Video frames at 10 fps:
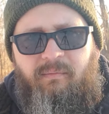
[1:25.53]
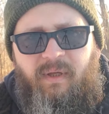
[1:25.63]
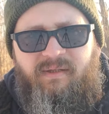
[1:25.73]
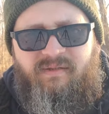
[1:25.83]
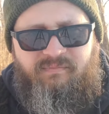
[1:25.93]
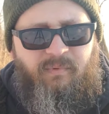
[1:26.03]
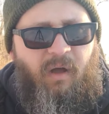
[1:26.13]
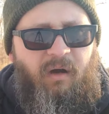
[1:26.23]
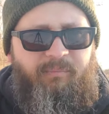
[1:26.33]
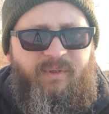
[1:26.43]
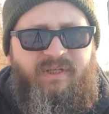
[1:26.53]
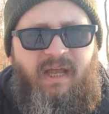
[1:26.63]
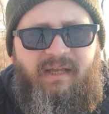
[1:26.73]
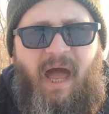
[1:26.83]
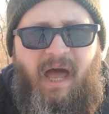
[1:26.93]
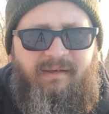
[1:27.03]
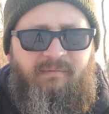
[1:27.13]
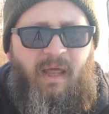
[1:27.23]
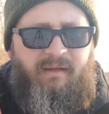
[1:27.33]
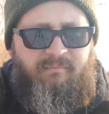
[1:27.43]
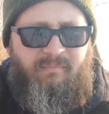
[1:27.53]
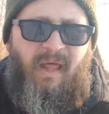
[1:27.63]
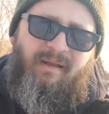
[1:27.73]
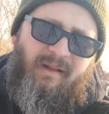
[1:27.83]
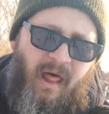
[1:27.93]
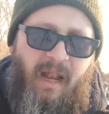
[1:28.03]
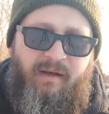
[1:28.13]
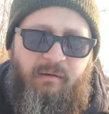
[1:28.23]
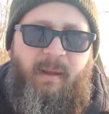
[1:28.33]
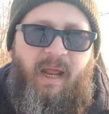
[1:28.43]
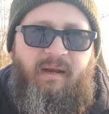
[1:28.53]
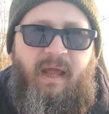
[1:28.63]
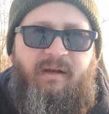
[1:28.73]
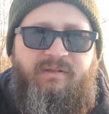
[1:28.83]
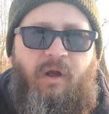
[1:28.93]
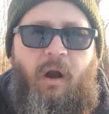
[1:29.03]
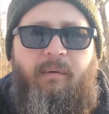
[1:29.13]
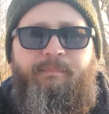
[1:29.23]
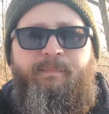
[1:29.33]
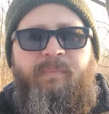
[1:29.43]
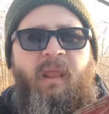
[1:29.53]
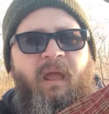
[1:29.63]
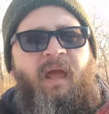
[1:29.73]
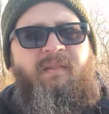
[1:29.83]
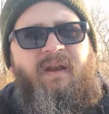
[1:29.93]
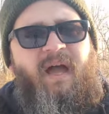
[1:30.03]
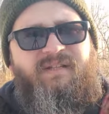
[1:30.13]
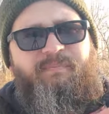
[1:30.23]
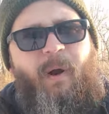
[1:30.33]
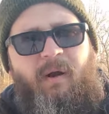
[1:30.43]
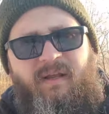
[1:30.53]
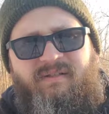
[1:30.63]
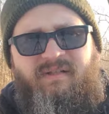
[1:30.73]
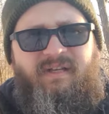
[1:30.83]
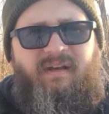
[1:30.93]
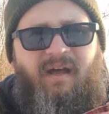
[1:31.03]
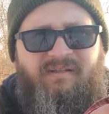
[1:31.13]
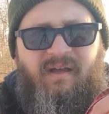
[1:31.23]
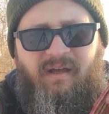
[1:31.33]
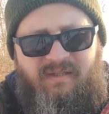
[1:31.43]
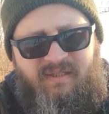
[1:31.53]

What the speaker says: It's 100% cotton, like a lot of your bandanas are. And the nice part is he does a